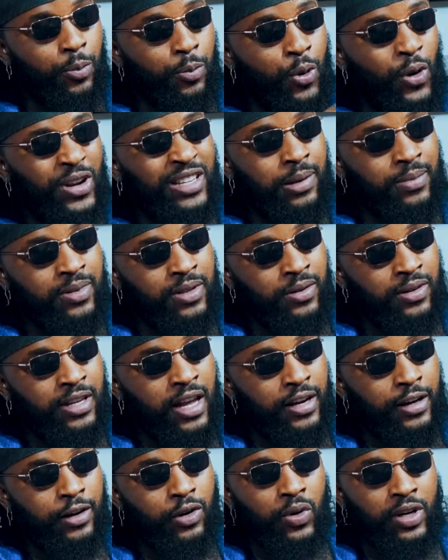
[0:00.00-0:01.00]
the point I'm still
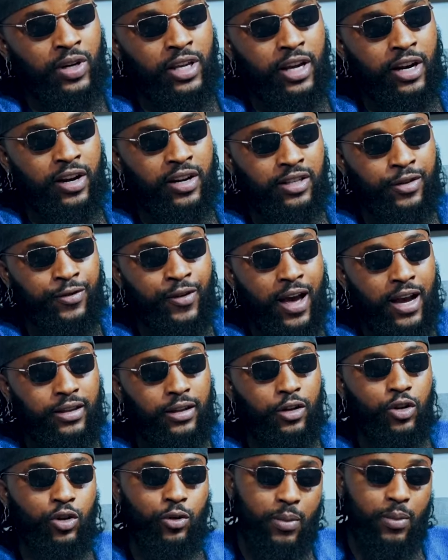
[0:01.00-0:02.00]
standing on here is the fact
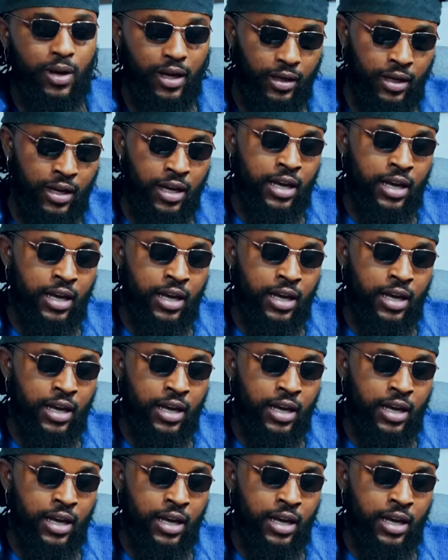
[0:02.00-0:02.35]
that, look man,